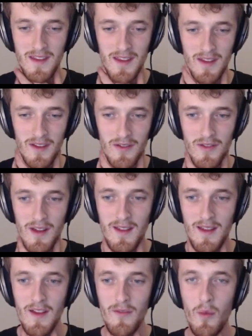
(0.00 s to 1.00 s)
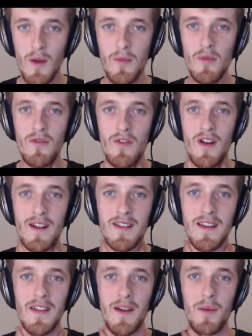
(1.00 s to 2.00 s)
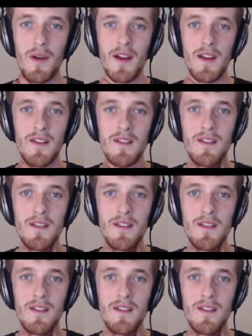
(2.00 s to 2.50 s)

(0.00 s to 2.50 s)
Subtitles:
You tend to have way more variety that way,